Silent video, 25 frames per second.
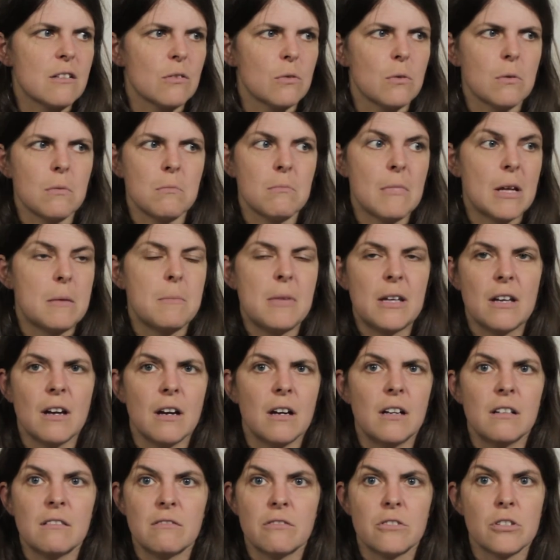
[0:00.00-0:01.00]
or maybe
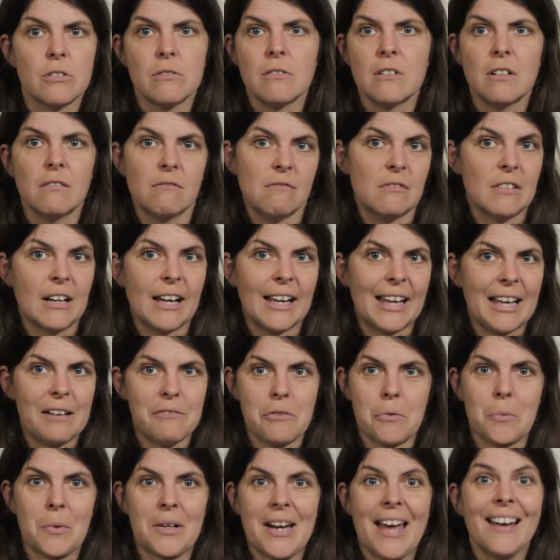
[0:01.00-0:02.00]
I do it like
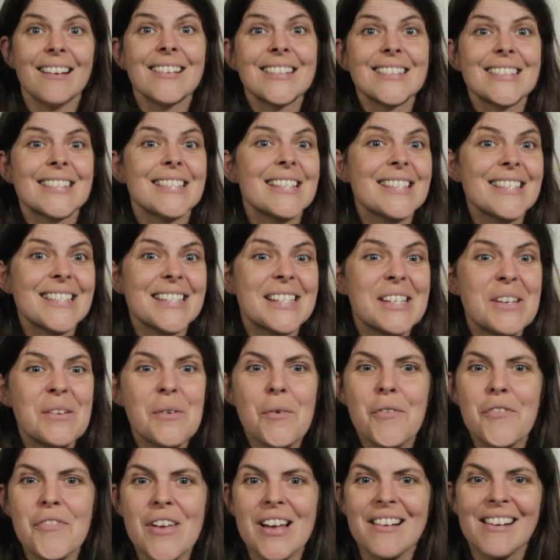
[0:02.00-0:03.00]
everyone else does, and
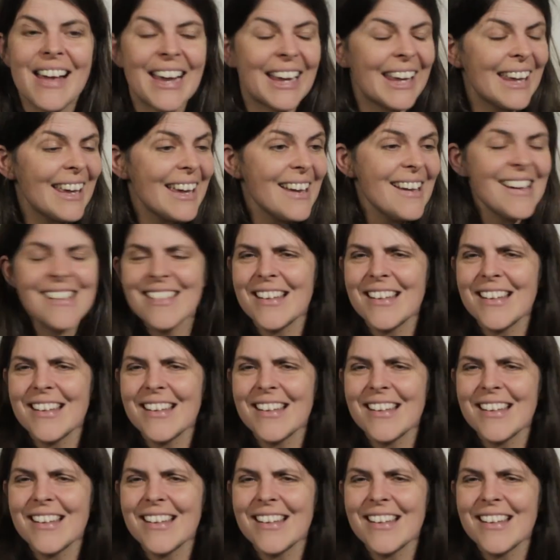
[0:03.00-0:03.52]
you'll feel like, yeah,